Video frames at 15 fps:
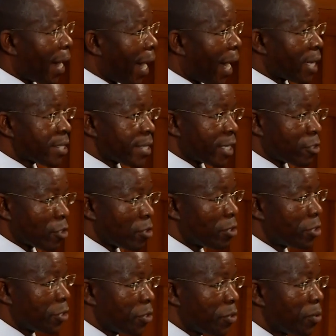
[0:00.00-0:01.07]
as I
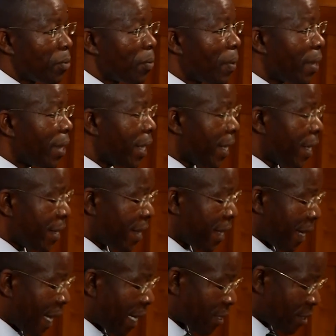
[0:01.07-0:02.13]
told you, in the
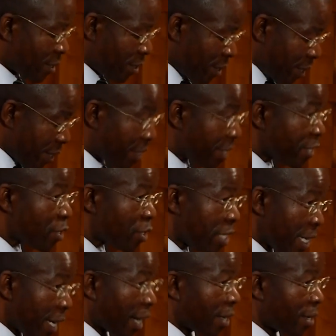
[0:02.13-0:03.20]
last, in this
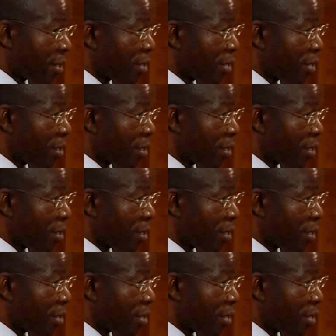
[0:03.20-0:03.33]
year,